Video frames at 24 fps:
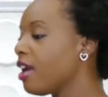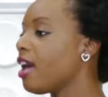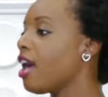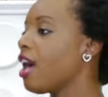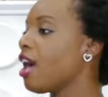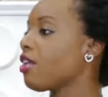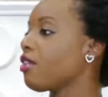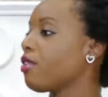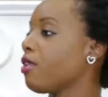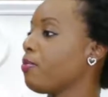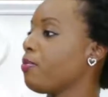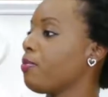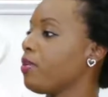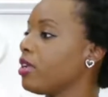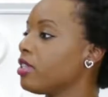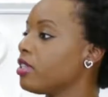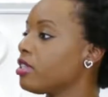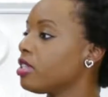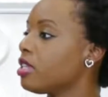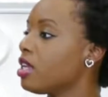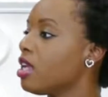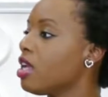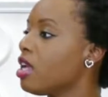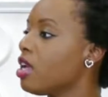Ankara
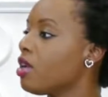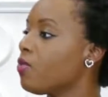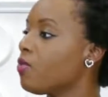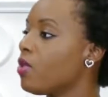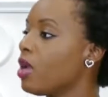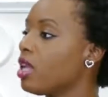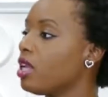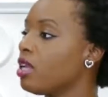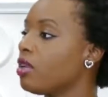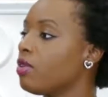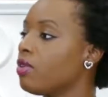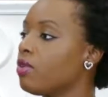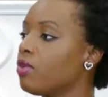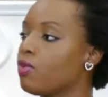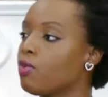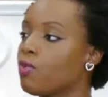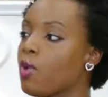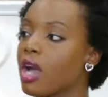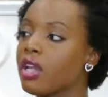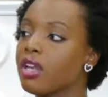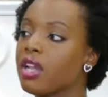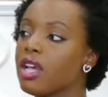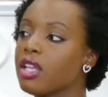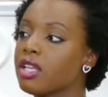print. When,
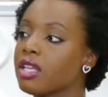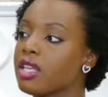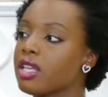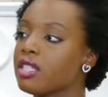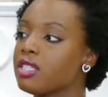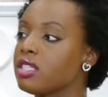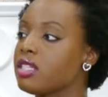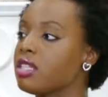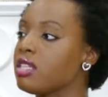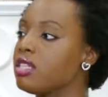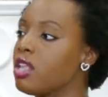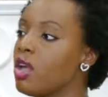why not get to